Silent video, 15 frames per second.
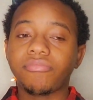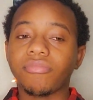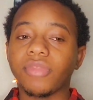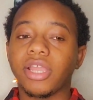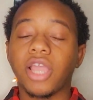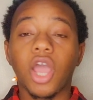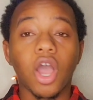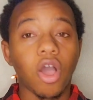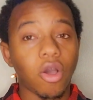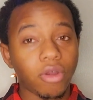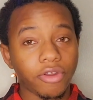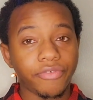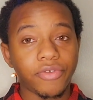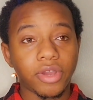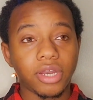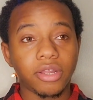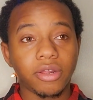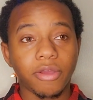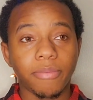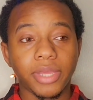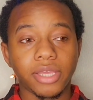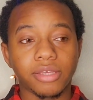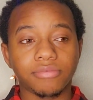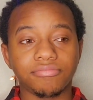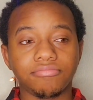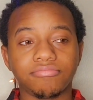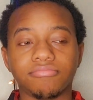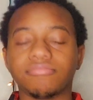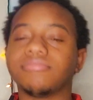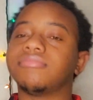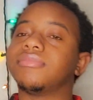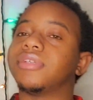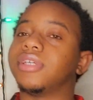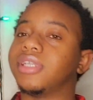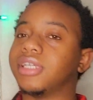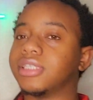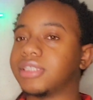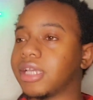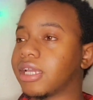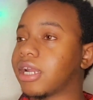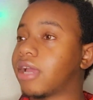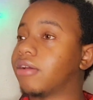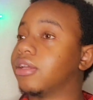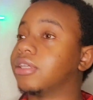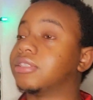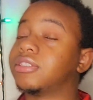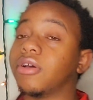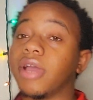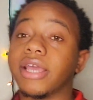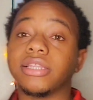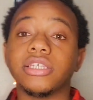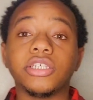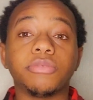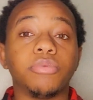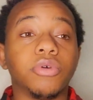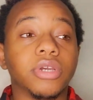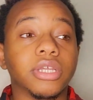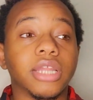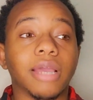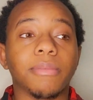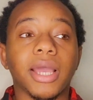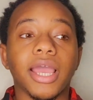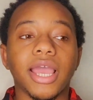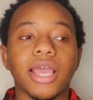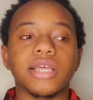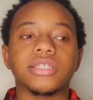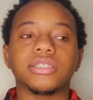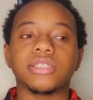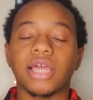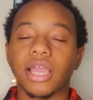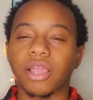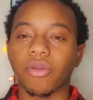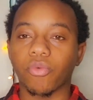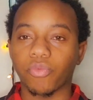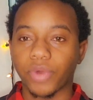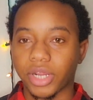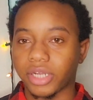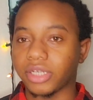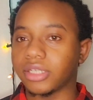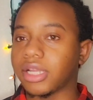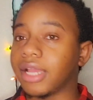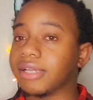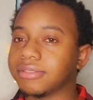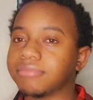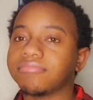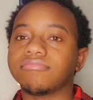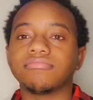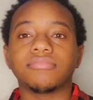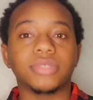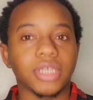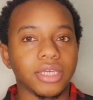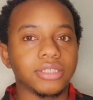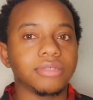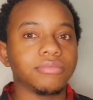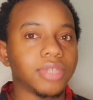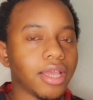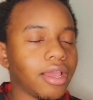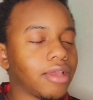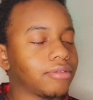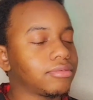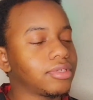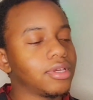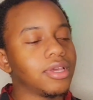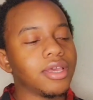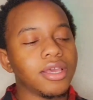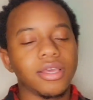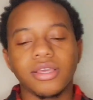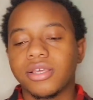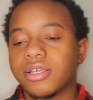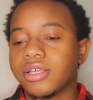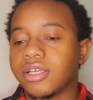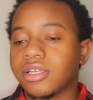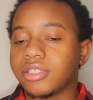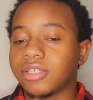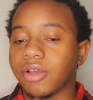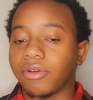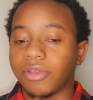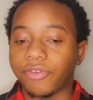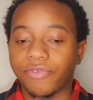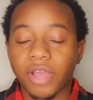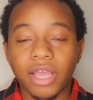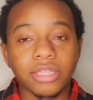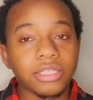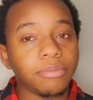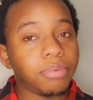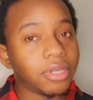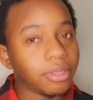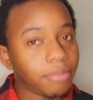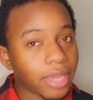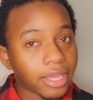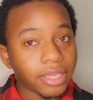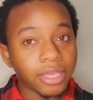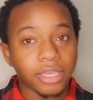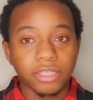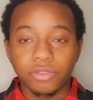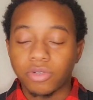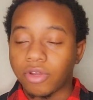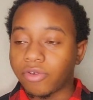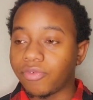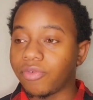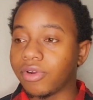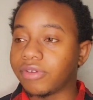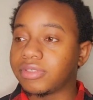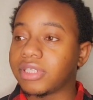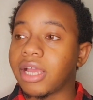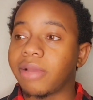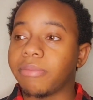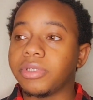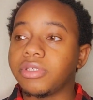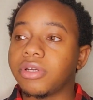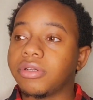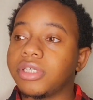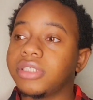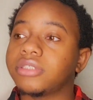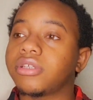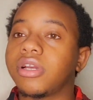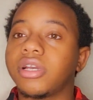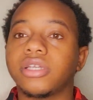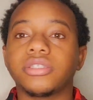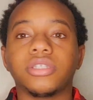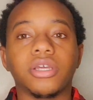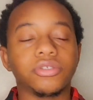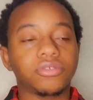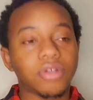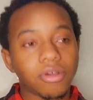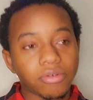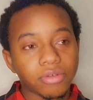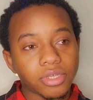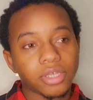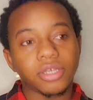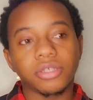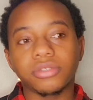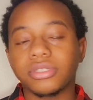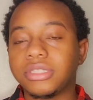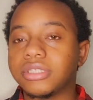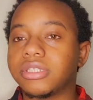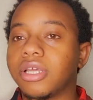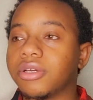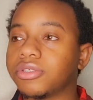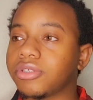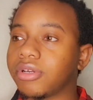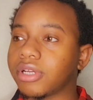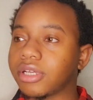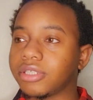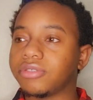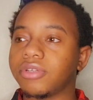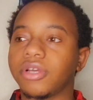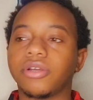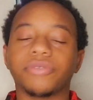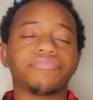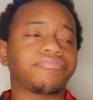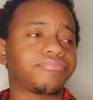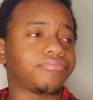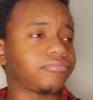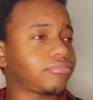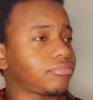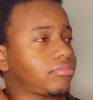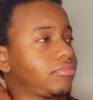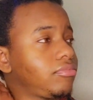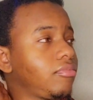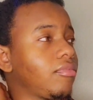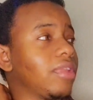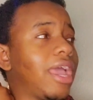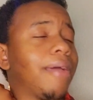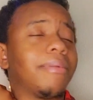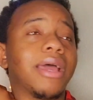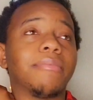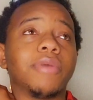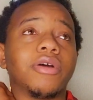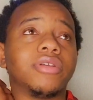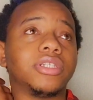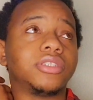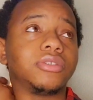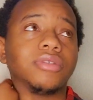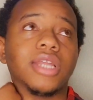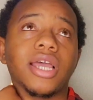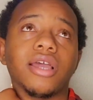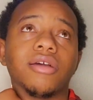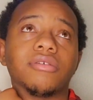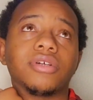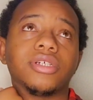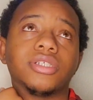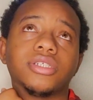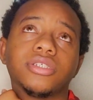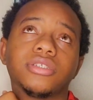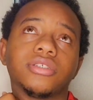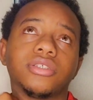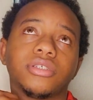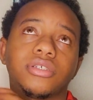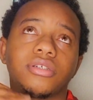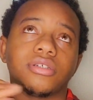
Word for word: hold it for a little bit, and then take it out. And so at this point, like my ass is like ready to like take some dick. So he finally put it back in, you know, the fourth time. You know, he started slow stroking. He's slow stroking, you know. I'm not moaning too loud because